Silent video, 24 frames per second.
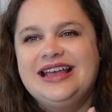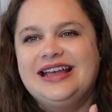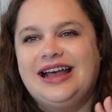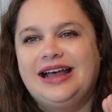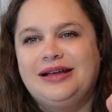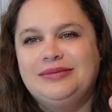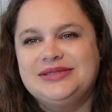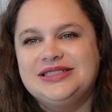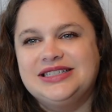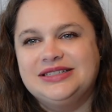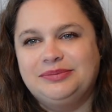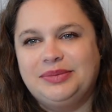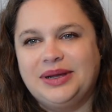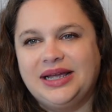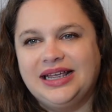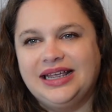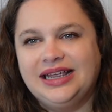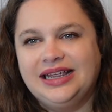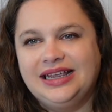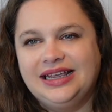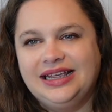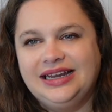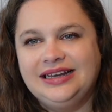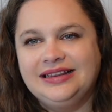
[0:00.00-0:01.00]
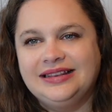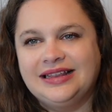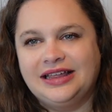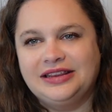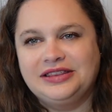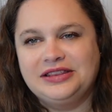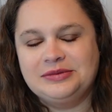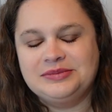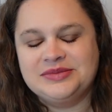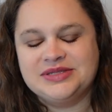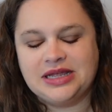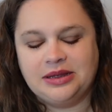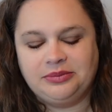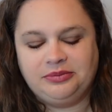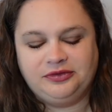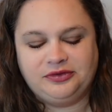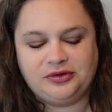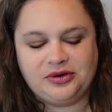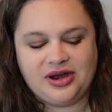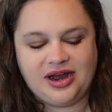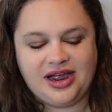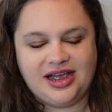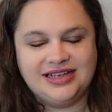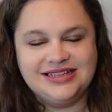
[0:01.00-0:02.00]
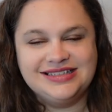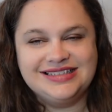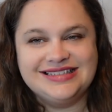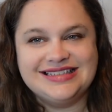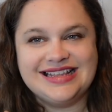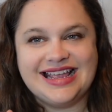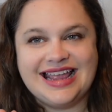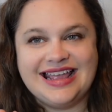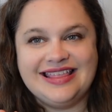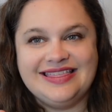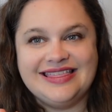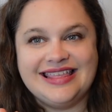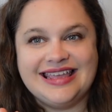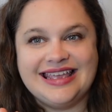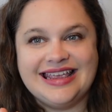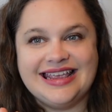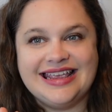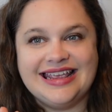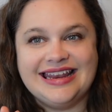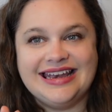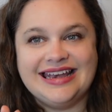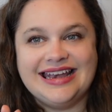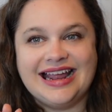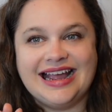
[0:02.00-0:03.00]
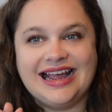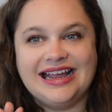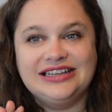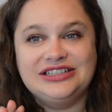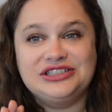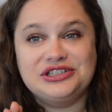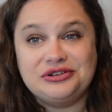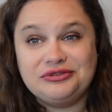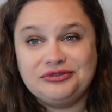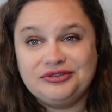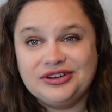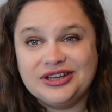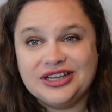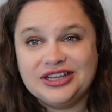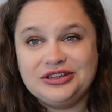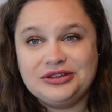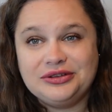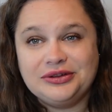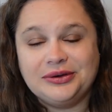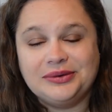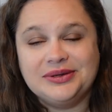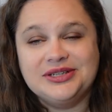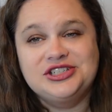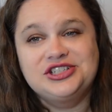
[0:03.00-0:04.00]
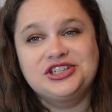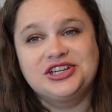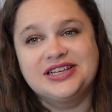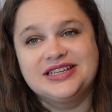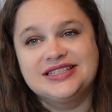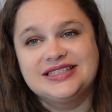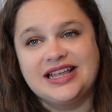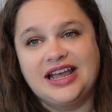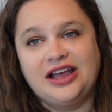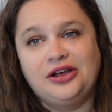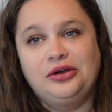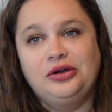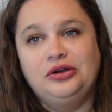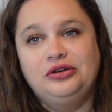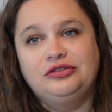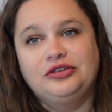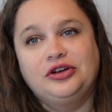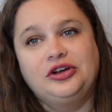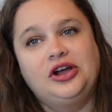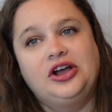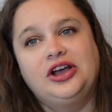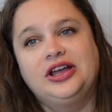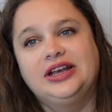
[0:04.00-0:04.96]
um, by hitting that thumbs up for us. And then don't forget, you can always check us out over